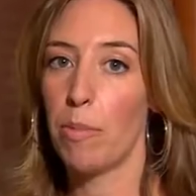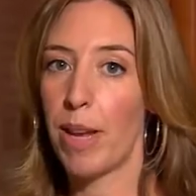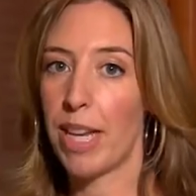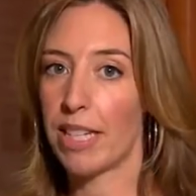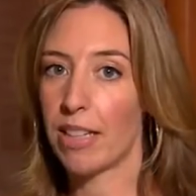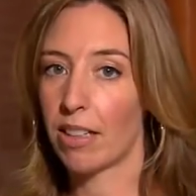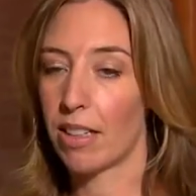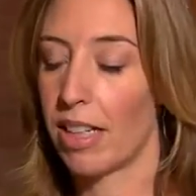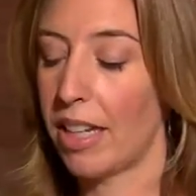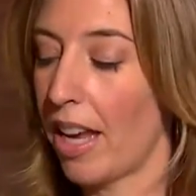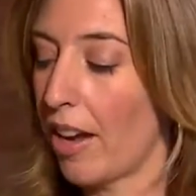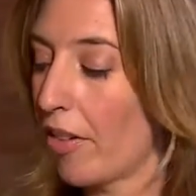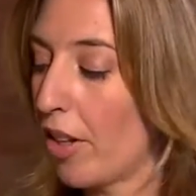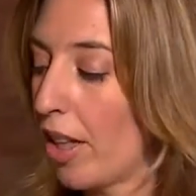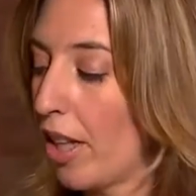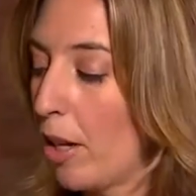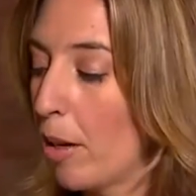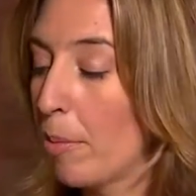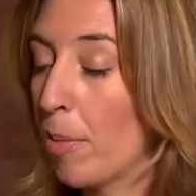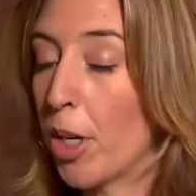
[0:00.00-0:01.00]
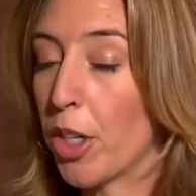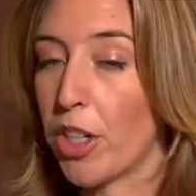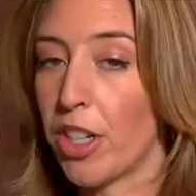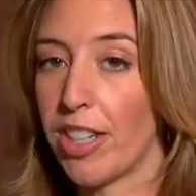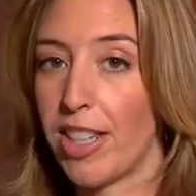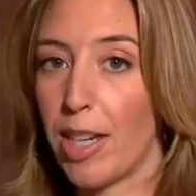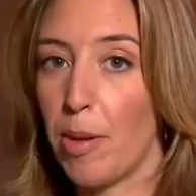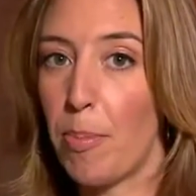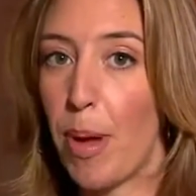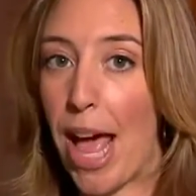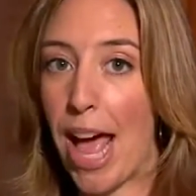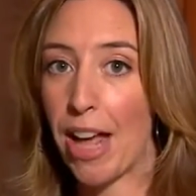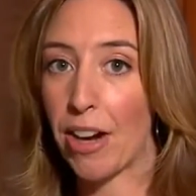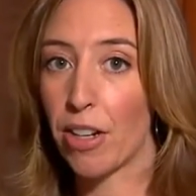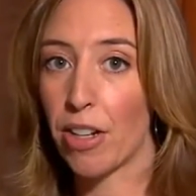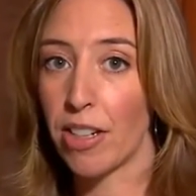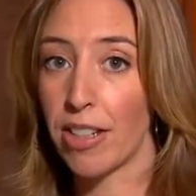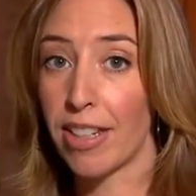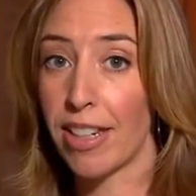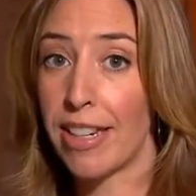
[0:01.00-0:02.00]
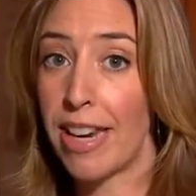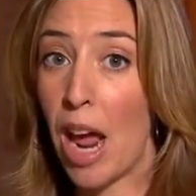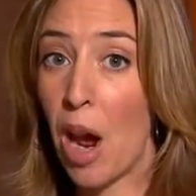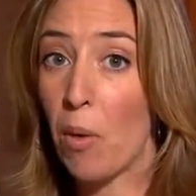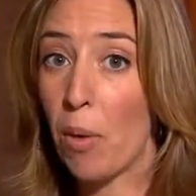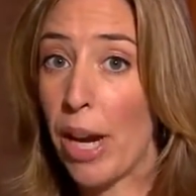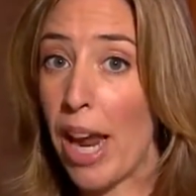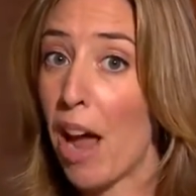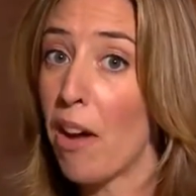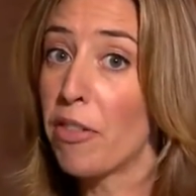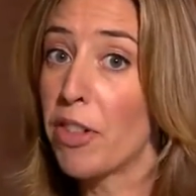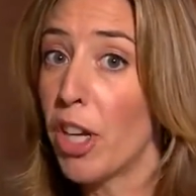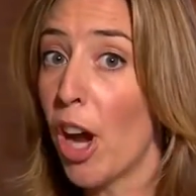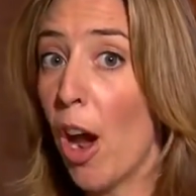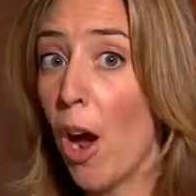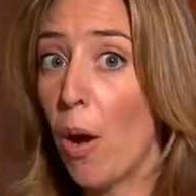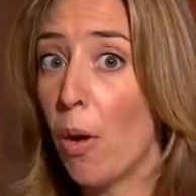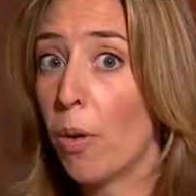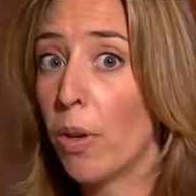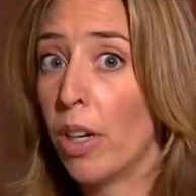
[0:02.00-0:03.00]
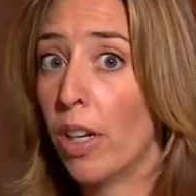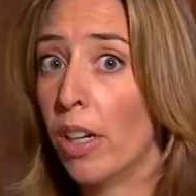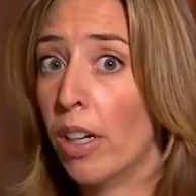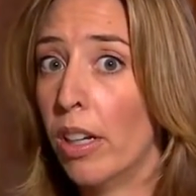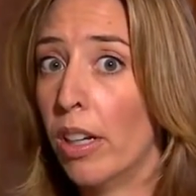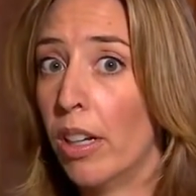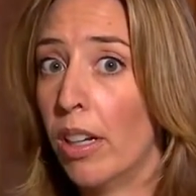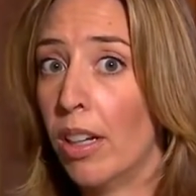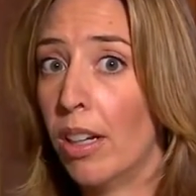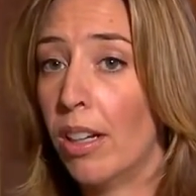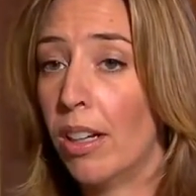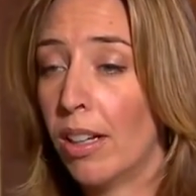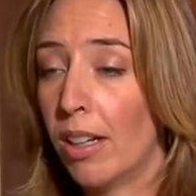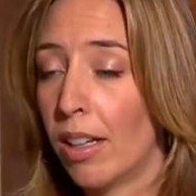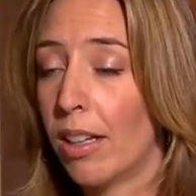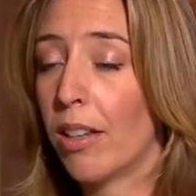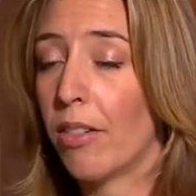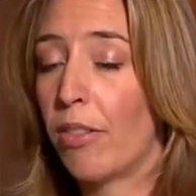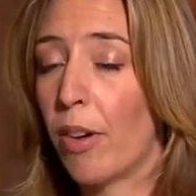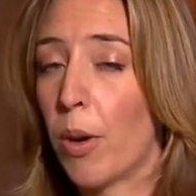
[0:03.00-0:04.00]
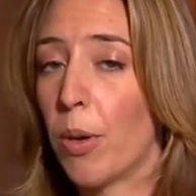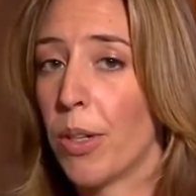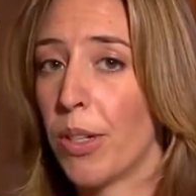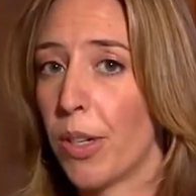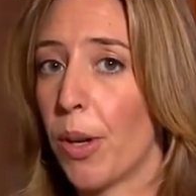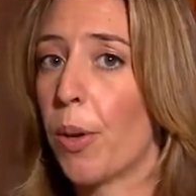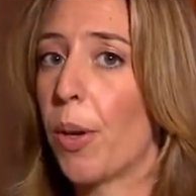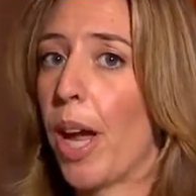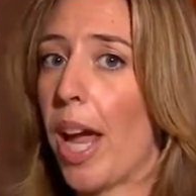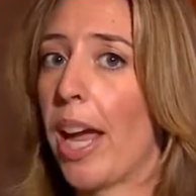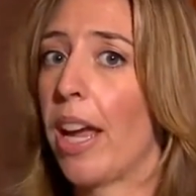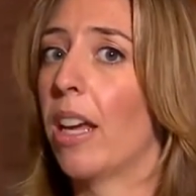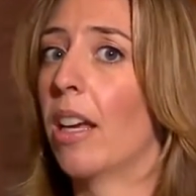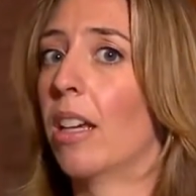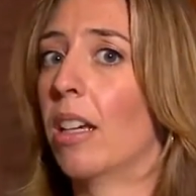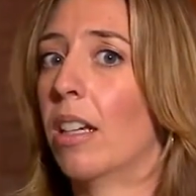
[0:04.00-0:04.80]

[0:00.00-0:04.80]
basically gave it the emergency paddles and now we have tone. The phone is okay.